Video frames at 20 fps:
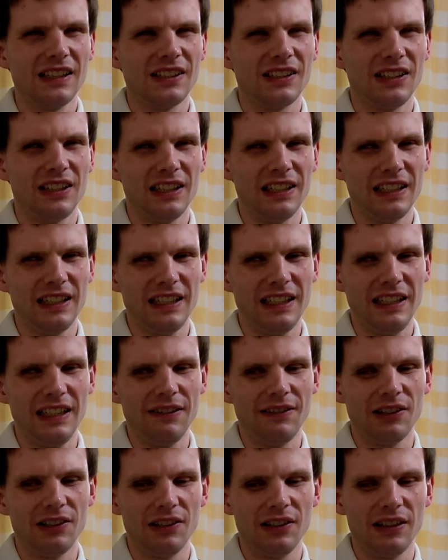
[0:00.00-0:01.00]
side here
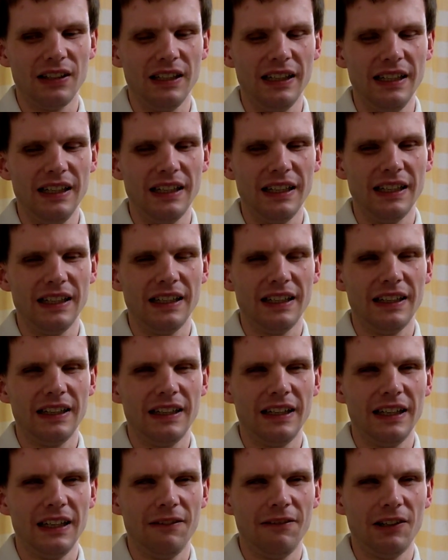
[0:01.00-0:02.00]
you've got the
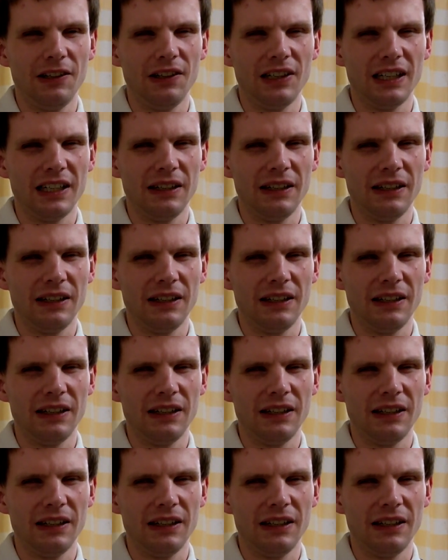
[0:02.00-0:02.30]
headphone